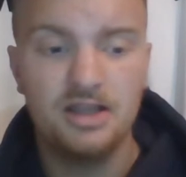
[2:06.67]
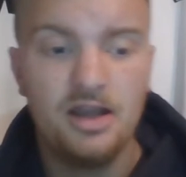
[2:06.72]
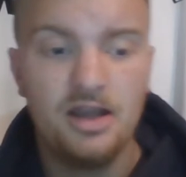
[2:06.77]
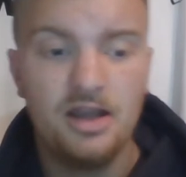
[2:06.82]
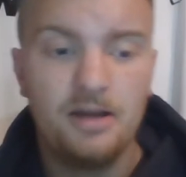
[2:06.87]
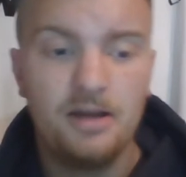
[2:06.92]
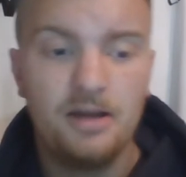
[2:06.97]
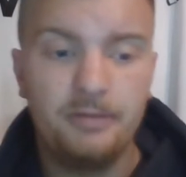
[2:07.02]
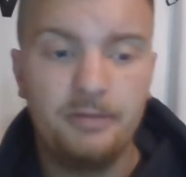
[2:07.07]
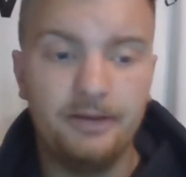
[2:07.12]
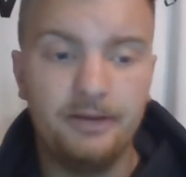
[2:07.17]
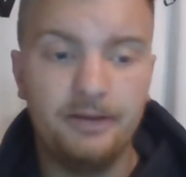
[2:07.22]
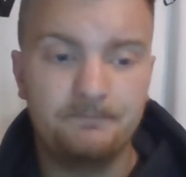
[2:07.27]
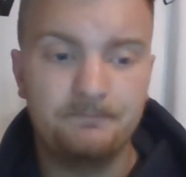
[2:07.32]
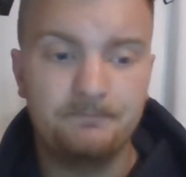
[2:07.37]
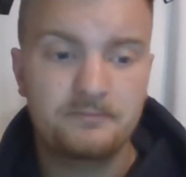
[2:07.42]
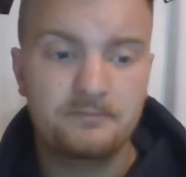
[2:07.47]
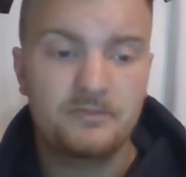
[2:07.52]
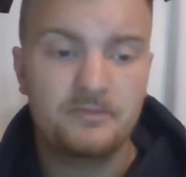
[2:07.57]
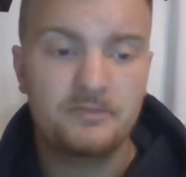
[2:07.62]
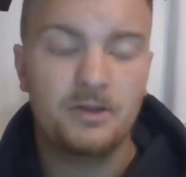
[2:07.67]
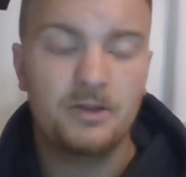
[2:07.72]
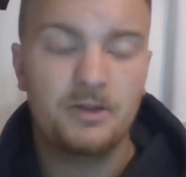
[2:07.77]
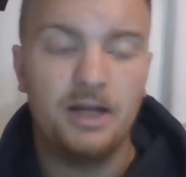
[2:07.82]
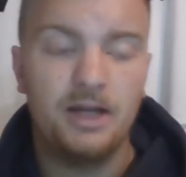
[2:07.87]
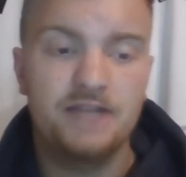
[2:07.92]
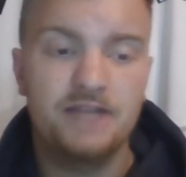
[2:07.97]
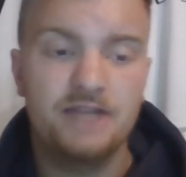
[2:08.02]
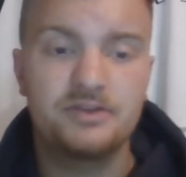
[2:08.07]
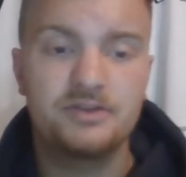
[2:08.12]
But as
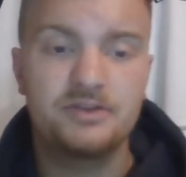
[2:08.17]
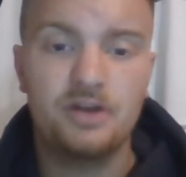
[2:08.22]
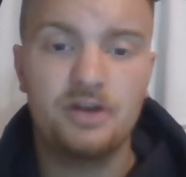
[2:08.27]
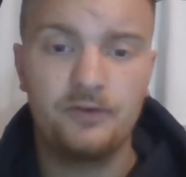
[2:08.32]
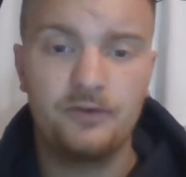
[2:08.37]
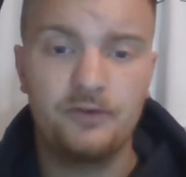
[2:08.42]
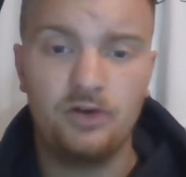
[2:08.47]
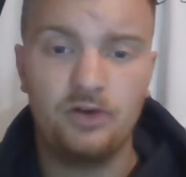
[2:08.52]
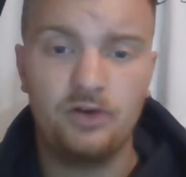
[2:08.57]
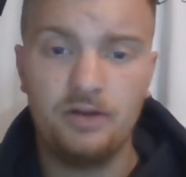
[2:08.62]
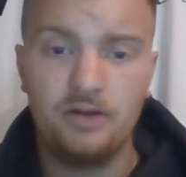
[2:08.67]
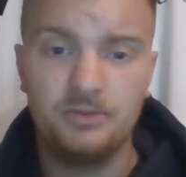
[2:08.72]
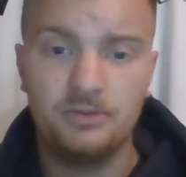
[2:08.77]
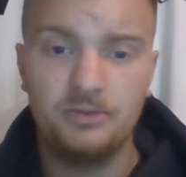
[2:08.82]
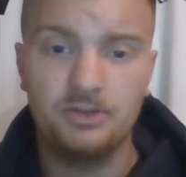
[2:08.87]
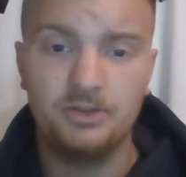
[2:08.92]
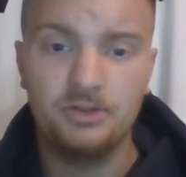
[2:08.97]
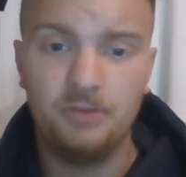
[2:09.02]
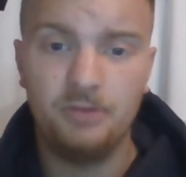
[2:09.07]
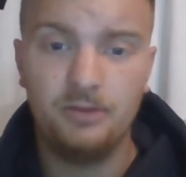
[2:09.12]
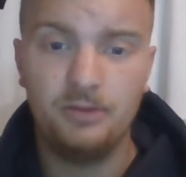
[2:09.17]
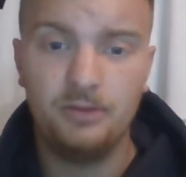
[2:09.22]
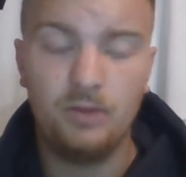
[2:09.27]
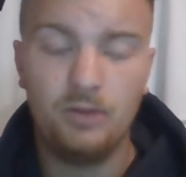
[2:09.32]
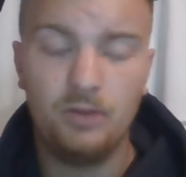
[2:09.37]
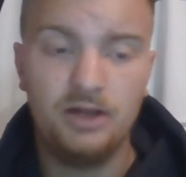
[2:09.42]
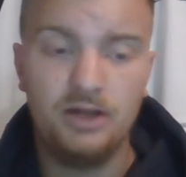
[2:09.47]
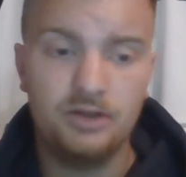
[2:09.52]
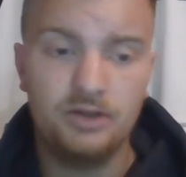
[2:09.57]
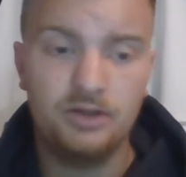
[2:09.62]
we saw for Tottenham a little while
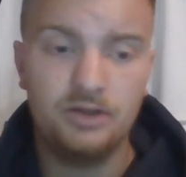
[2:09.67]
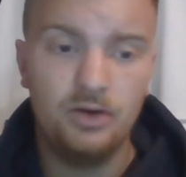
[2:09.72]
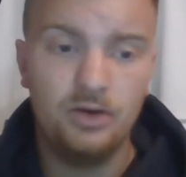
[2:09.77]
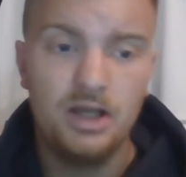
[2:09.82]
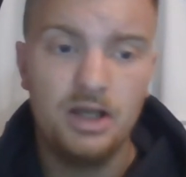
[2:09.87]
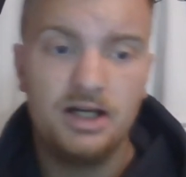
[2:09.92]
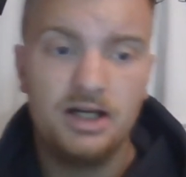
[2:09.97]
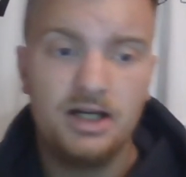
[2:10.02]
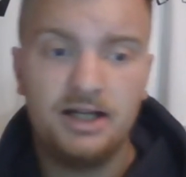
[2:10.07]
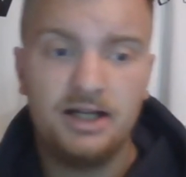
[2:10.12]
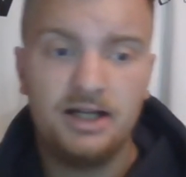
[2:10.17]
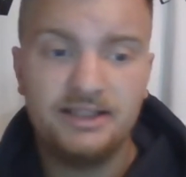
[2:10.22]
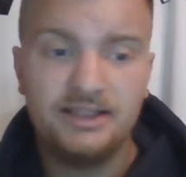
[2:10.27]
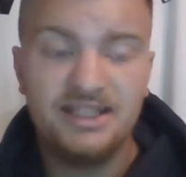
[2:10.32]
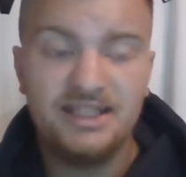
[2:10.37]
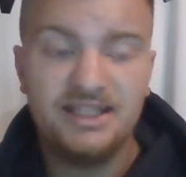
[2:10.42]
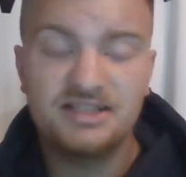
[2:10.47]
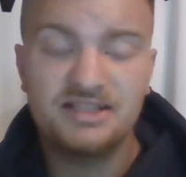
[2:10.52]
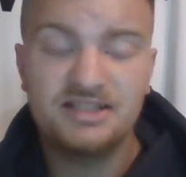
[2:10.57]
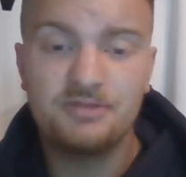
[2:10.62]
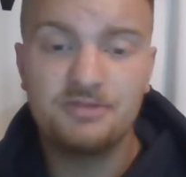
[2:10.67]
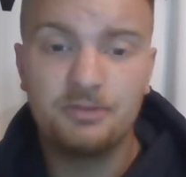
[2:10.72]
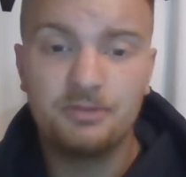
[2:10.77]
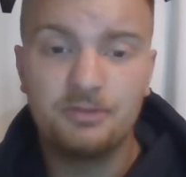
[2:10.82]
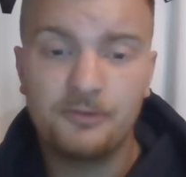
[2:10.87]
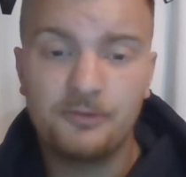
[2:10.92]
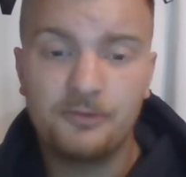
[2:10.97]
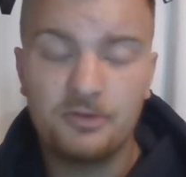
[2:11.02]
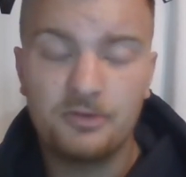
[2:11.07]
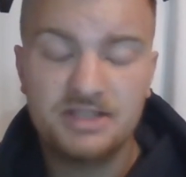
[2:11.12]
ago, I think he had some good
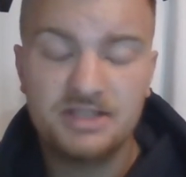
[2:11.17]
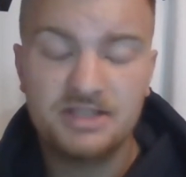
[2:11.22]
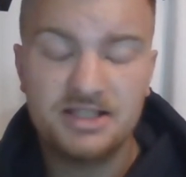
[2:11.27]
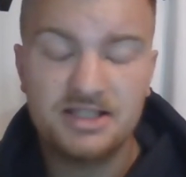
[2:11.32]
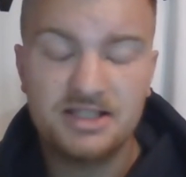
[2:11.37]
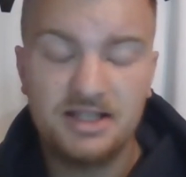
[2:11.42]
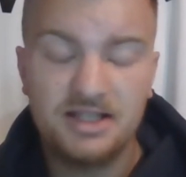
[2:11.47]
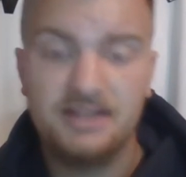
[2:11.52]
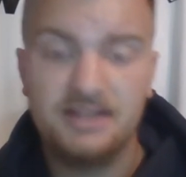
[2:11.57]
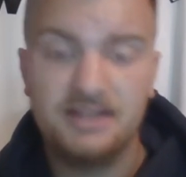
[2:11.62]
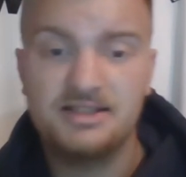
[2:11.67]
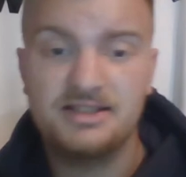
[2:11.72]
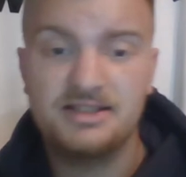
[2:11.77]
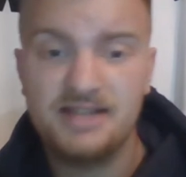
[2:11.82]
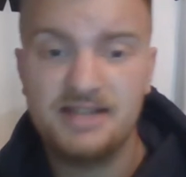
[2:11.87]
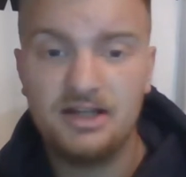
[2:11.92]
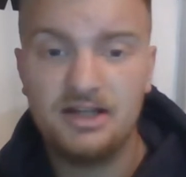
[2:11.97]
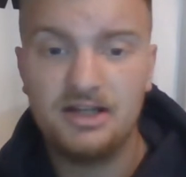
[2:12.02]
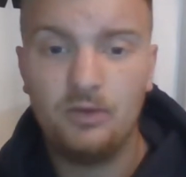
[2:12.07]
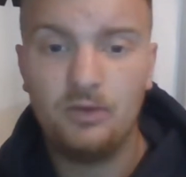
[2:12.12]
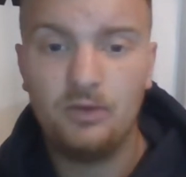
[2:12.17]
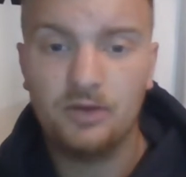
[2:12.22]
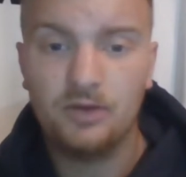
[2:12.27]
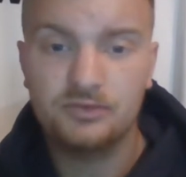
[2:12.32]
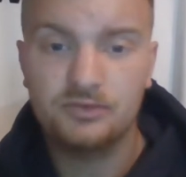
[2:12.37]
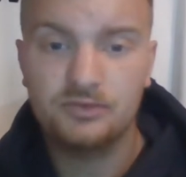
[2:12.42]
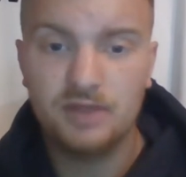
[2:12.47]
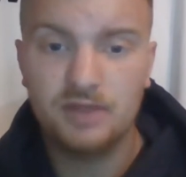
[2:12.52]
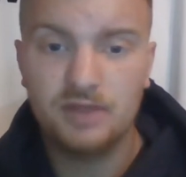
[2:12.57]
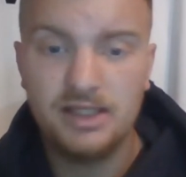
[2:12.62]
performances. I think the standout one was
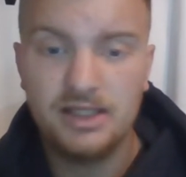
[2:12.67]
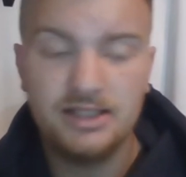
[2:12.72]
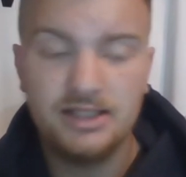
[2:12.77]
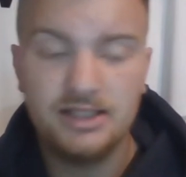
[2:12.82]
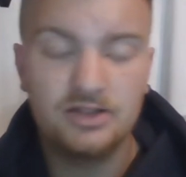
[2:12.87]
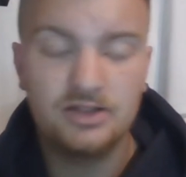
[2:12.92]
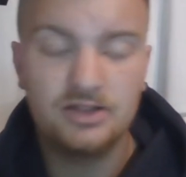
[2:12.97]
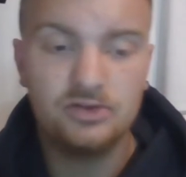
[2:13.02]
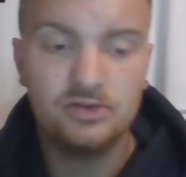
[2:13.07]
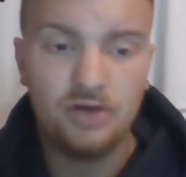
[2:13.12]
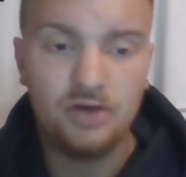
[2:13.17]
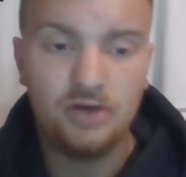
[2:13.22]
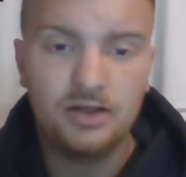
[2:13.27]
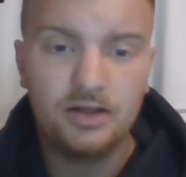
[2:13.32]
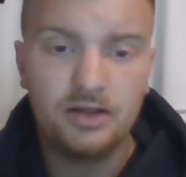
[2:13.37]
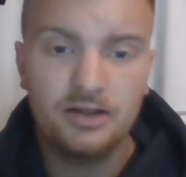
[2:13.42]
where he clobbered